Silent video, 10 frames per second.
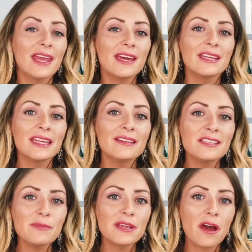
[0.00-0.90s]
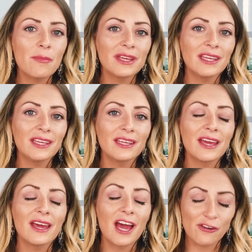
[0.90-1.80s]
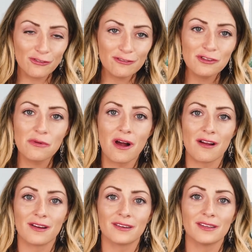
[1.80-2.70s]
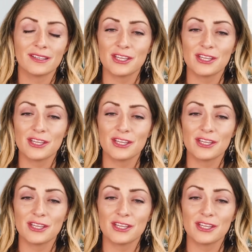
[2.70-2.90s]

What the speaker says: and it is becoming ever so hard